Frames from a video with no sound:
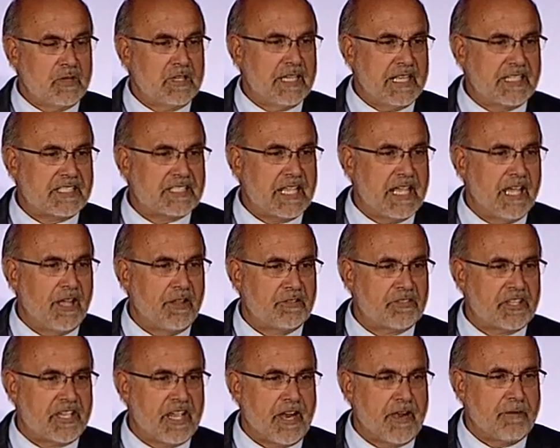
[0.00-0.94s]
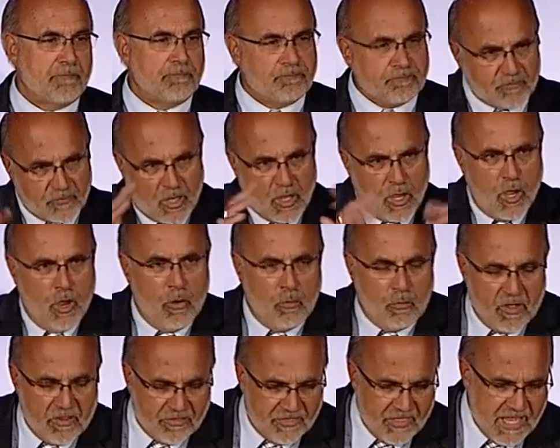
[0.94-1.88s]
relate to healthcare?
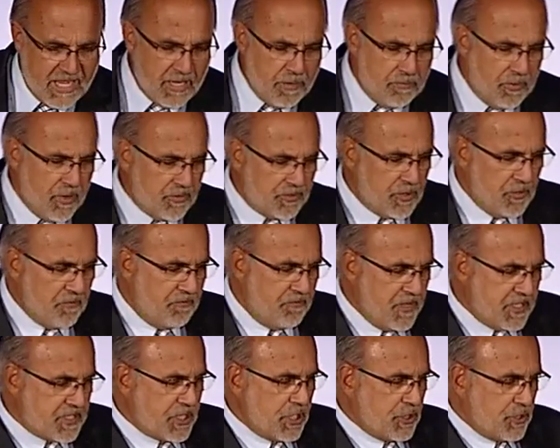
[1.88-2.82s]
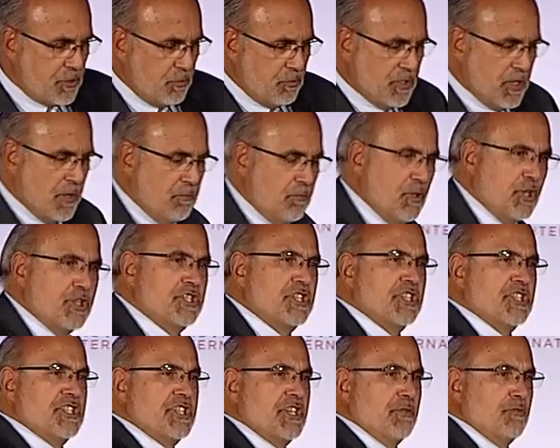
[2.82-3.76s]
Well, think about the visit to an
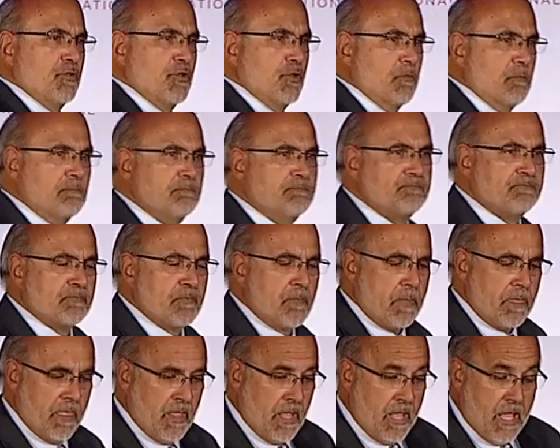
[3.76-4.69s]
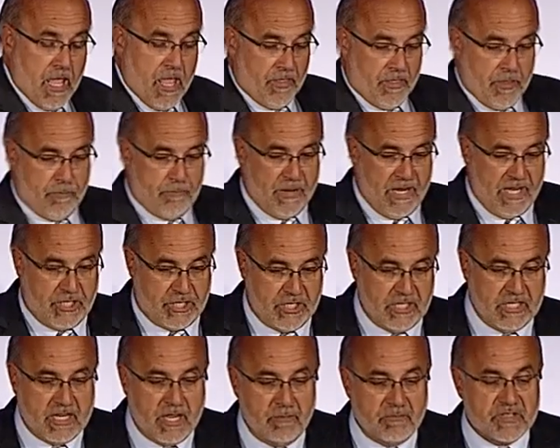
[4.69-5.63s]
emergency room. The
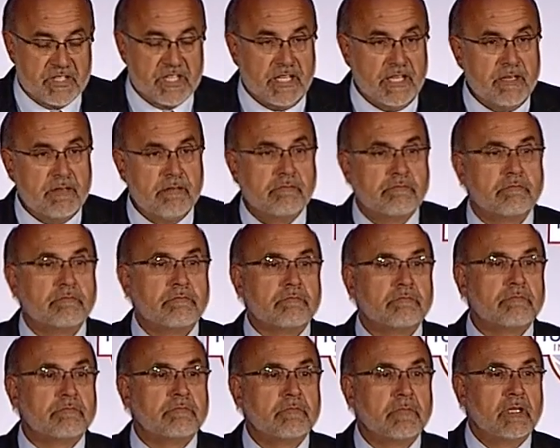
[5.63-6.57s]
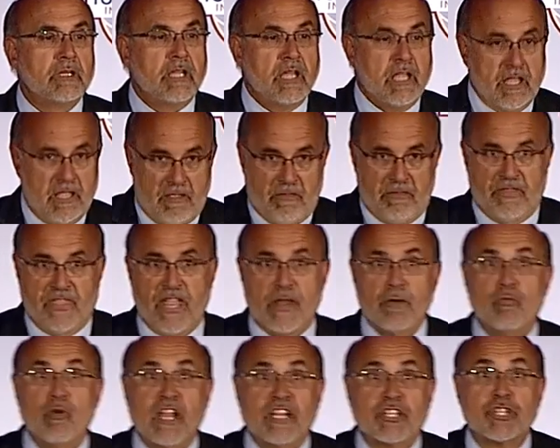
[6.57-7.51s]
patient comes in,
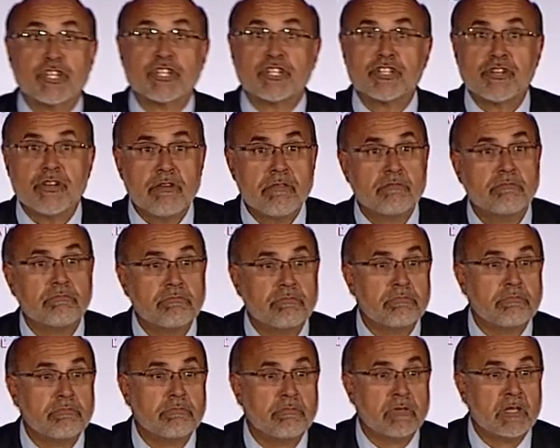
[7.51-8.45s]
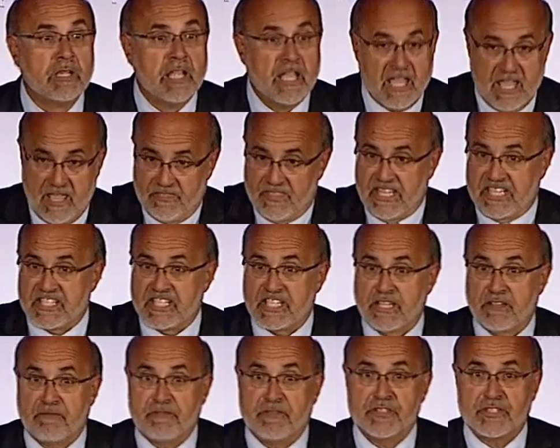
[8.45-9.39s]
they register, they
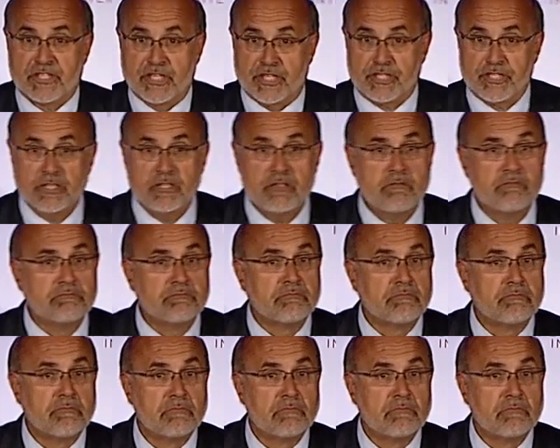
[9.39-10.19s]
see a physician,